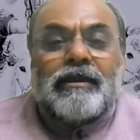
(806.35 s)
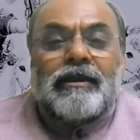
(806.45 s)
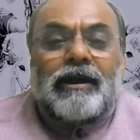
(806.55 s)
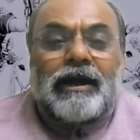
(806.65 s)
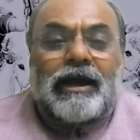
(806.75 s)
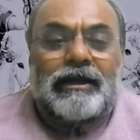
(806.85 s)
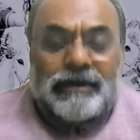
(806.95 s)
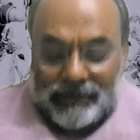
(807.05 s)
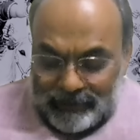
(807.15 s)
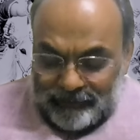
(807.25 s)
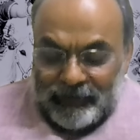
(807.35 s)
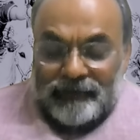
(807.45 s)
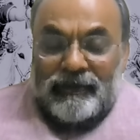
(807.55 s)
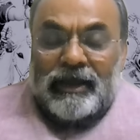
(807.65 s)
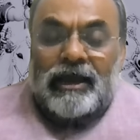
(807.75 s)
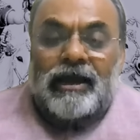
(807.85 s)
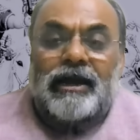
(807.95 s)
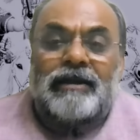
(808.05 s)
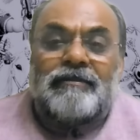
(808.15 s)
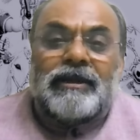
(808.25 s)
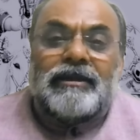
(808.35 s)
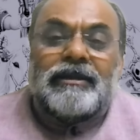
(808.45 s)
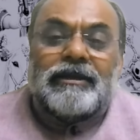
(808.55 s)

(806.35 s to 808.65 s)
Uh, I t- in fact, when I hired my